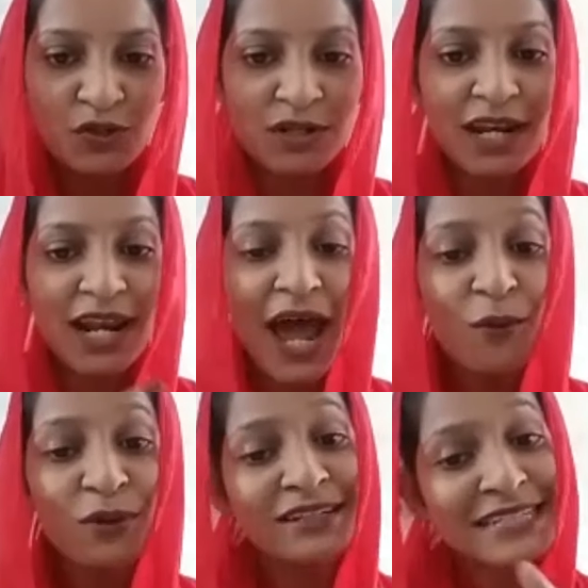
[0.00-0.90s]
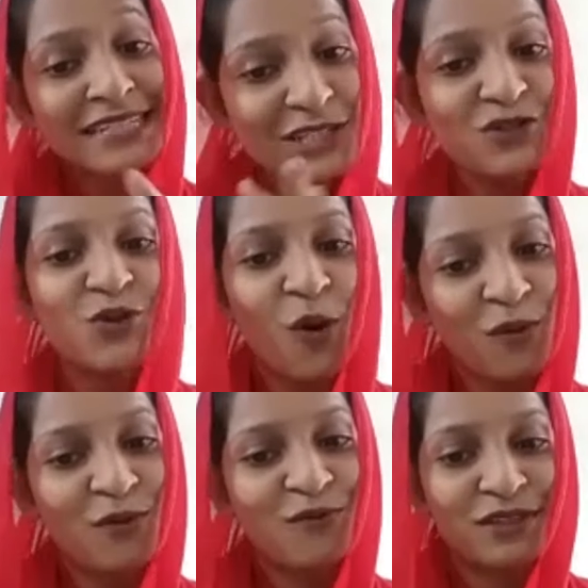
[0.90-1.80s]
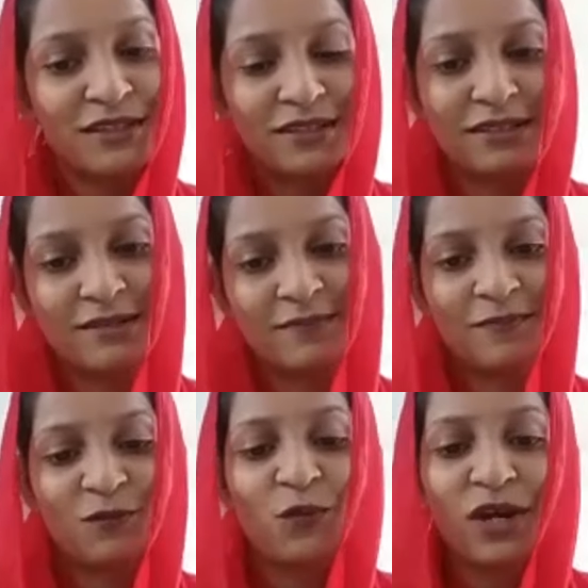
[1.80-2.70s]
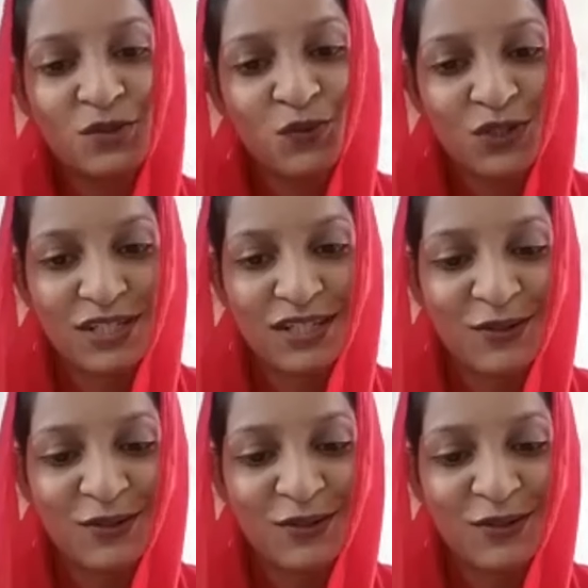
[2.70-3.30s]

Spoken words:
and how can a teacher cope up with it? Vice versa, the